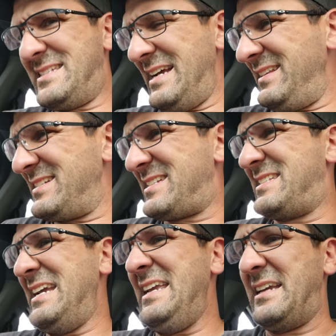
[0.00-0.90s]
Stella
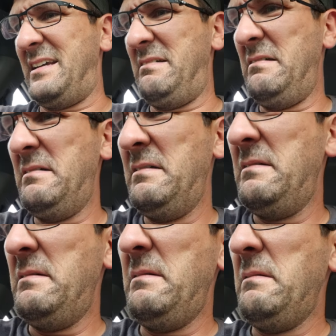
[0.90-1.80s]
stink.
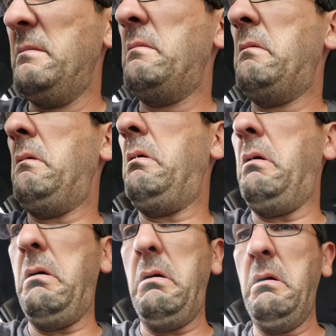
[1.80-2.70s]

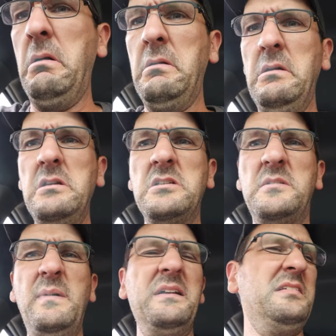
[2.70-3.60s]
Because wet dog.
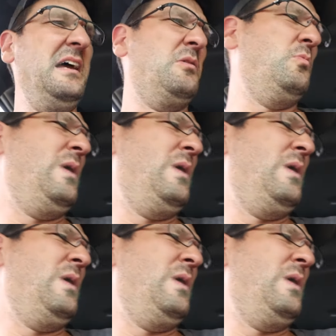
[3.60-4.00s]
Smells like